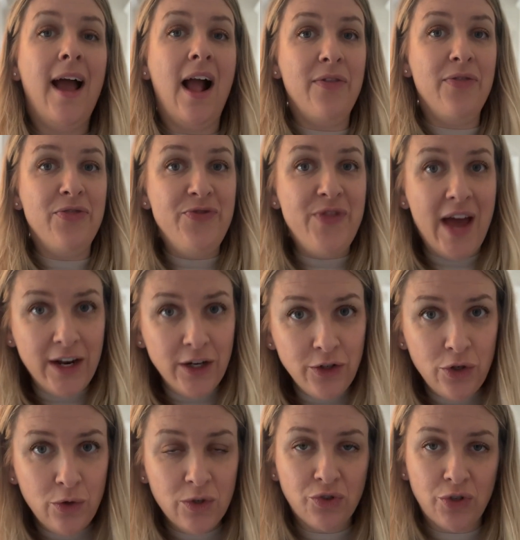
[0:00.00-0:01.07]
and then
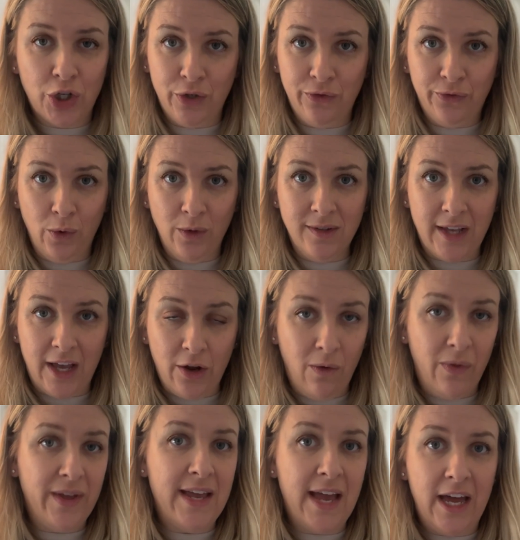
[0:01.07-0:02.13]
do a stretch and fold
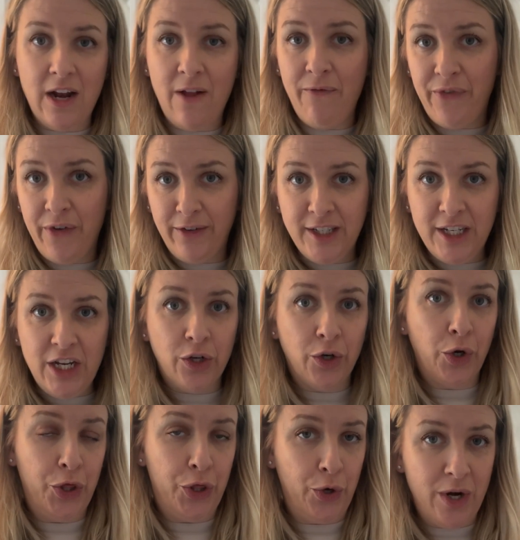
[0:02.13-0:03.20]
cycle again in 15
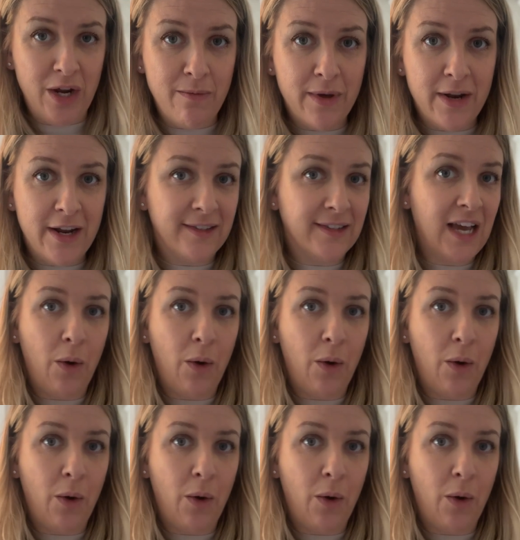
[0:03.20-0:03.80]
or 30 minutes,